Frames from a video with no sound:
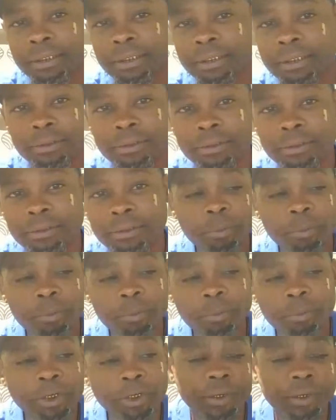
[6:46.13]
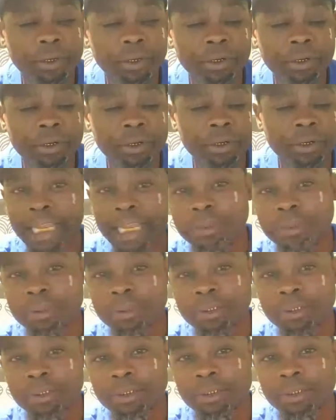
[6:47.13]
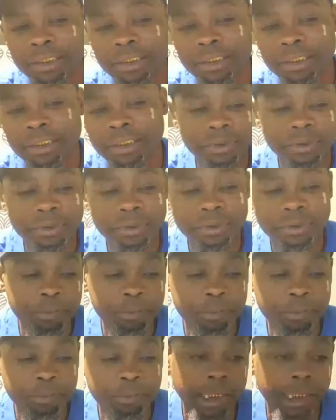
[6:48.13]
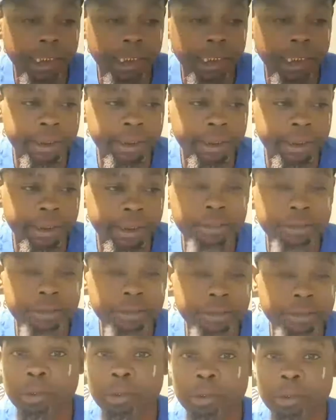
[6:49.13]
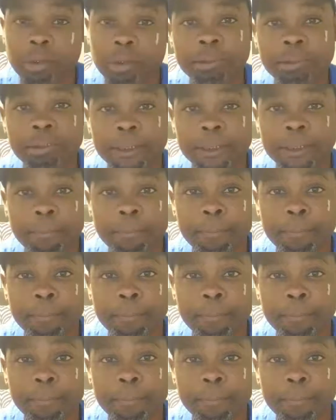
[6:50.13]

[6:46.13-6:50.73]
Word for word: You know, we know we're in a capitalist country, so to speak. I mean, it's all about the money.